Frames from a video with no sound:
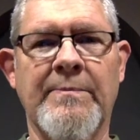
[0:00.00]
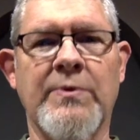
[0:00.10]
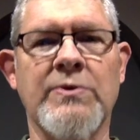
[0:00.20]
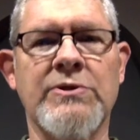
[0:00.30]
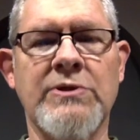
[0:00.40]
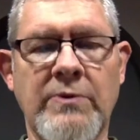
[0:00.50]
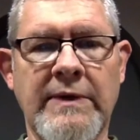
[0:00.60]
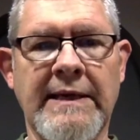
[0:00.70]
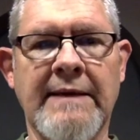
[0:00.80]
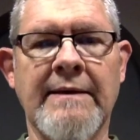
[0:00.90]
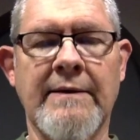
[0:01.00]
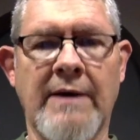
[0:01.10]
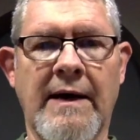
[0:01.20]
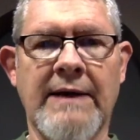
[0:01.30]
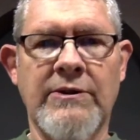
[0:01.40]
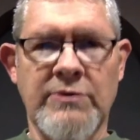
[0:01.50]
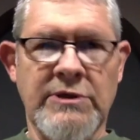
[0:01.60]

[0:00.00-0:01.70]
pursuing God through